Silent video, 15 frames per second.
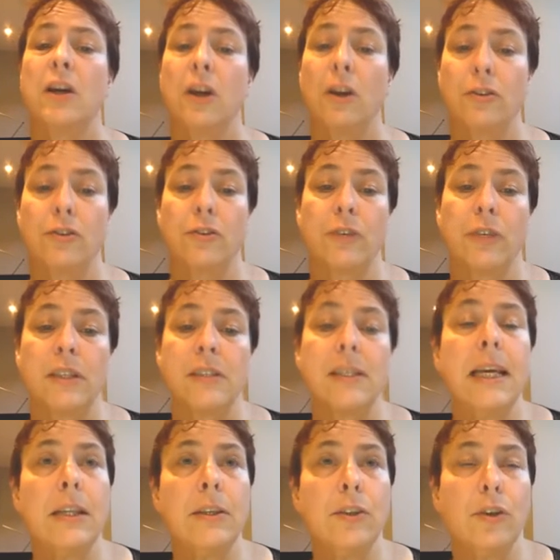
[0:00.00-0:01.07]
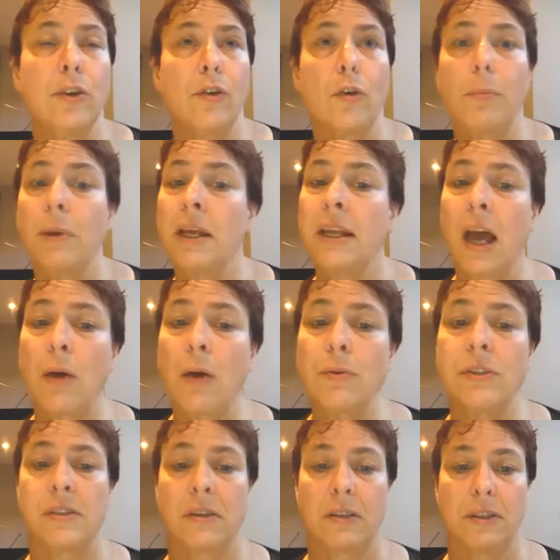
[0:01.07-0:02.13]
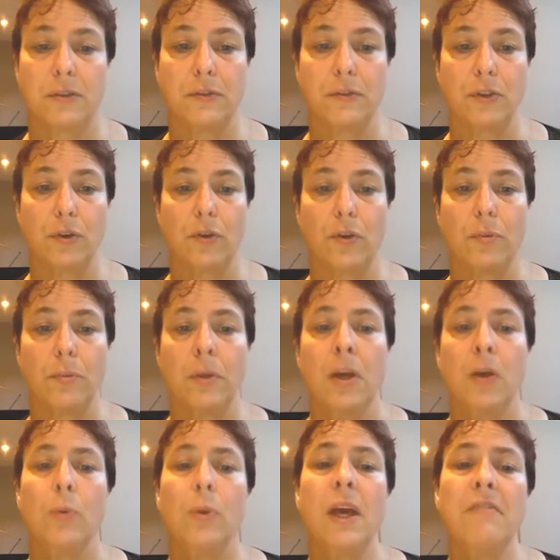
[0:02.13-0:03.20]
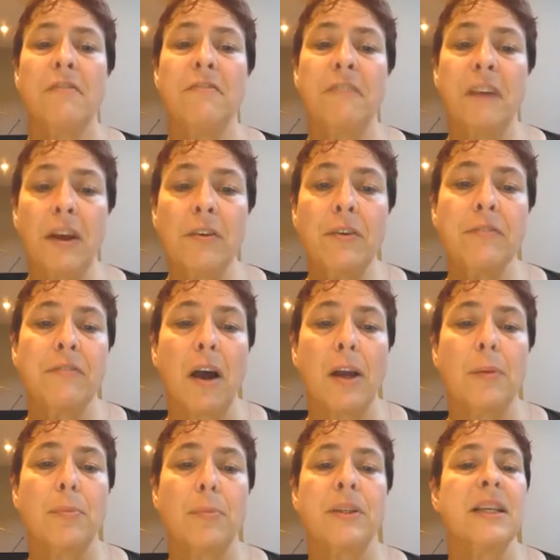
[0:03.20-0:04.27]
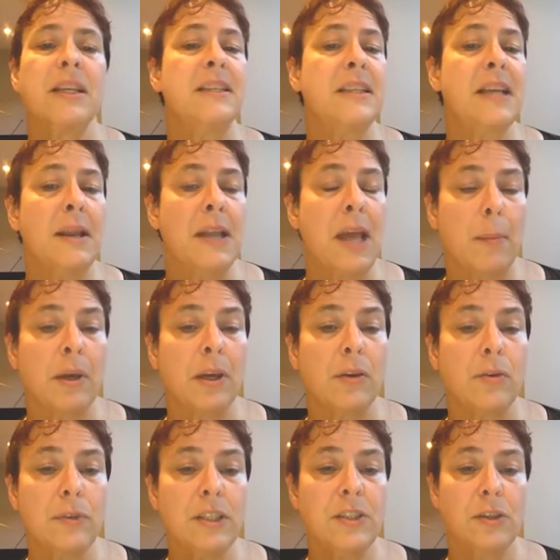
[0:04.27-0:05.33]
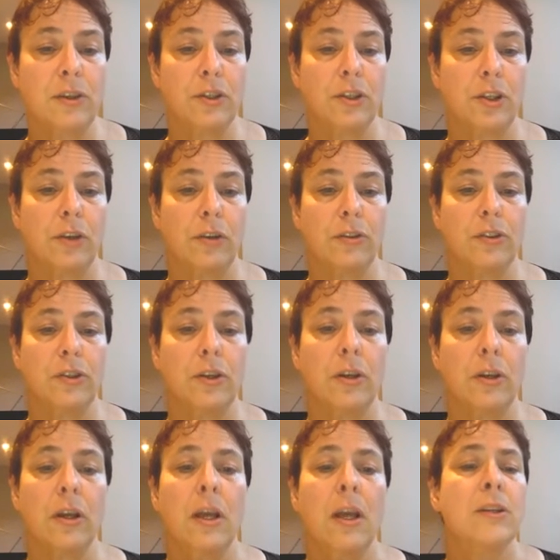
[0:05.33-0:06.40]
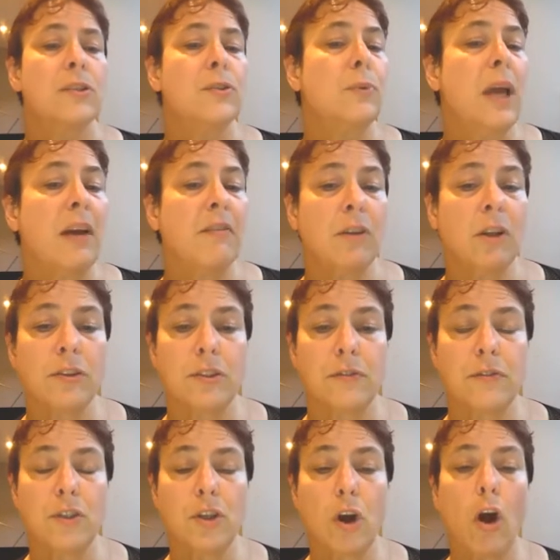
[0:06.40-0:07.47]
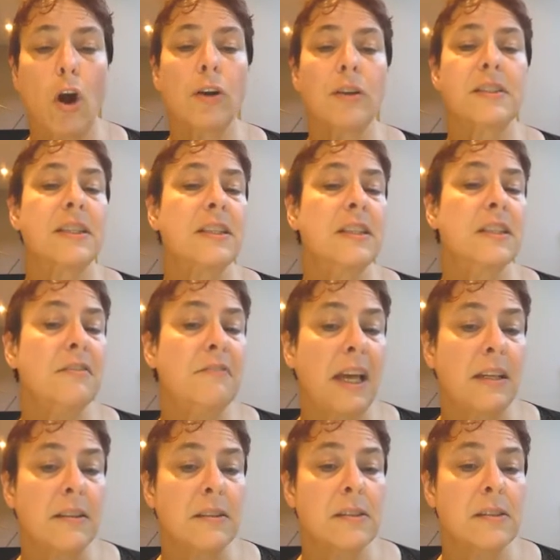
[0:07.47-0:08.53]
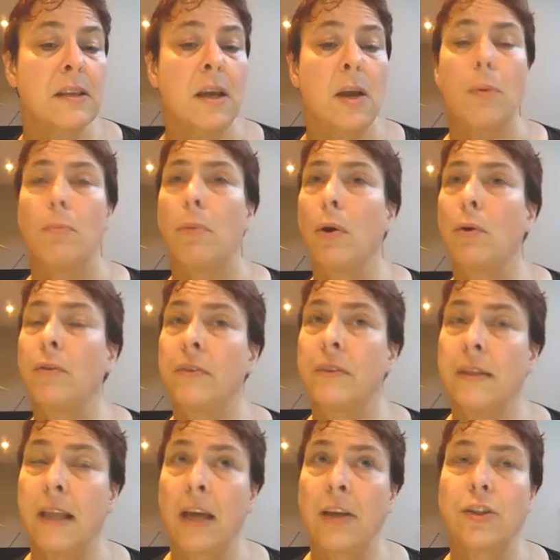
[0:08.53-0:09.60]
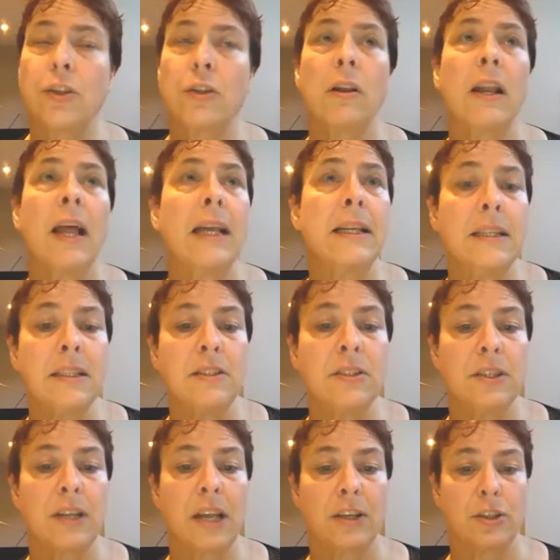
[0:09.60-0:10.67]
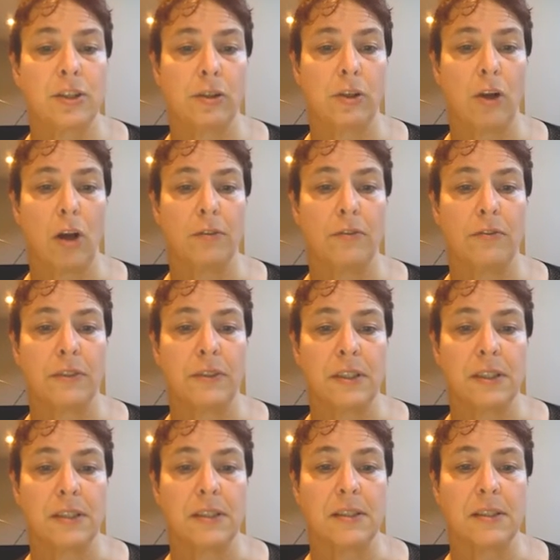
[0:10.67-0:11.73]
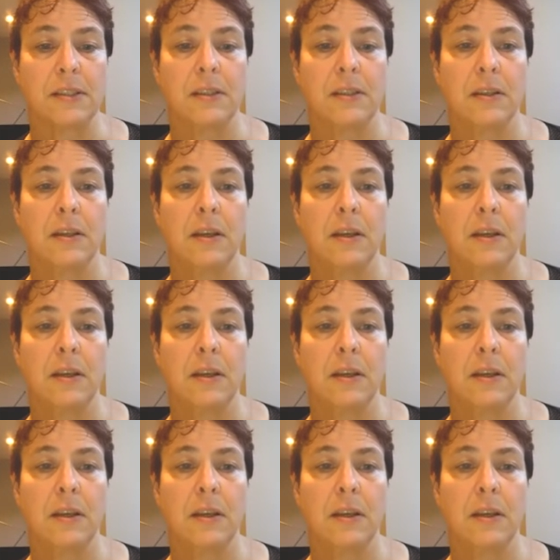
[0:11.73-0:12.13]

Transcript: countries in Europe and outside of Europe. We have a very vibrant and dynamic research culture. So we have lots of talks and events, both national and international conferences.